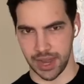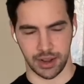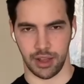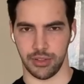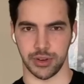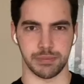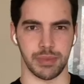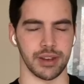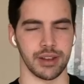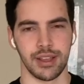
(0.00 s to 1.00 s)
others.
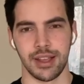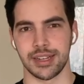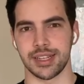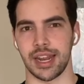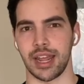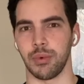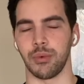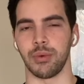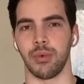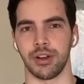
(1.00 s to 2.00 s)
But today what we
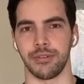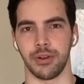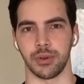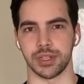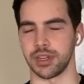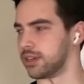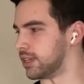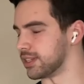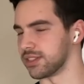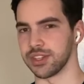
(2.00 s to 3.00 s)
want to focus on
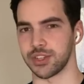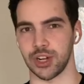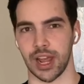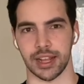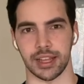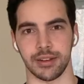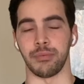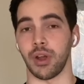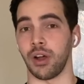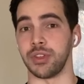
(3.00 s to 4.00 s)
is this jacket.
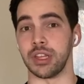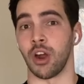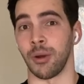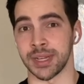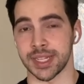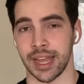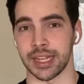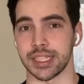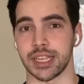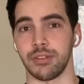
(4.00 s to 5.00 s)
On the garment tag
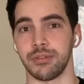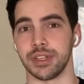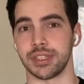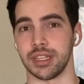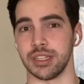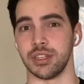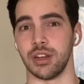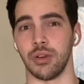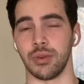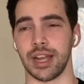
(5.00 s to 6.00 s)
itself, this is
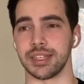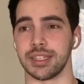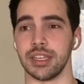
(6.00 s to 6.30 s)
known as the